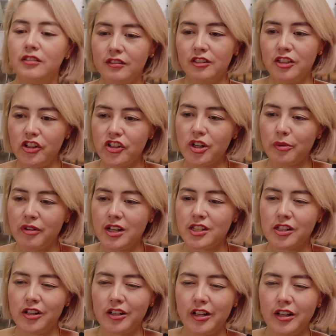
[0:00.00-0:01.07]
Good Good job, rice
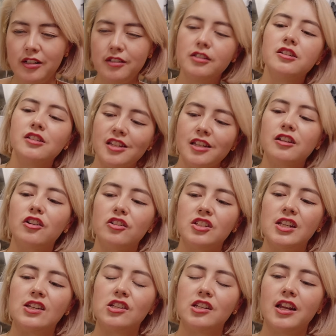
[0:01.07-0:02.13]
cooker. You did a good
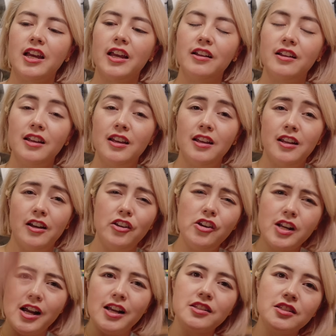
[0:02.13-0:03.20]
dish today. Now you
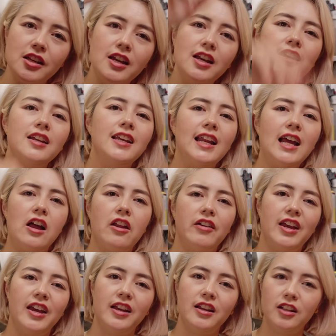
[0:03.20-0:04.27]
guys, get out of
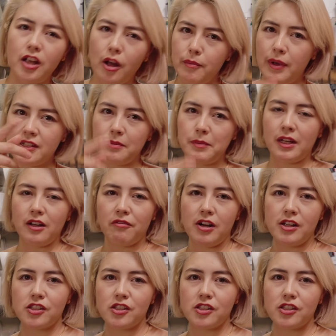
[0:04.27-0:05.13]
here. Go and make something in a rice